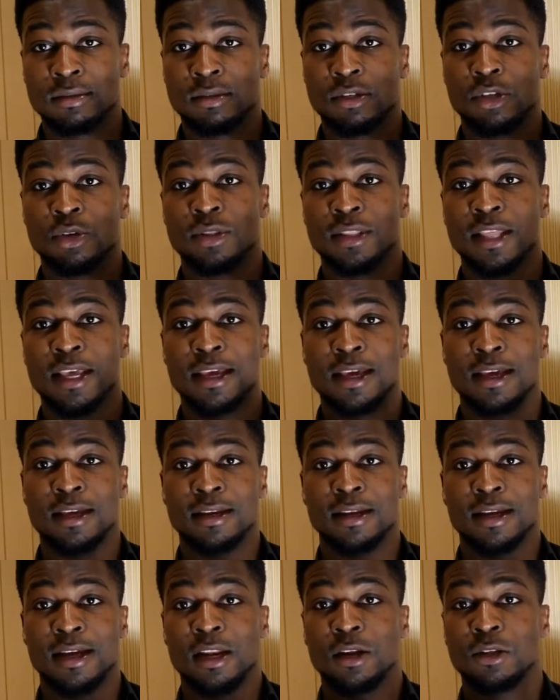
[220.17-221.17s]
you take
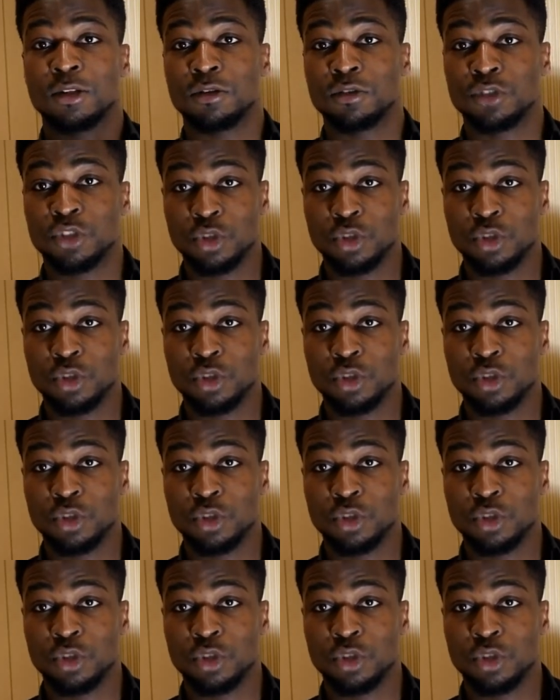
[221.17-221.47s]
in a lot of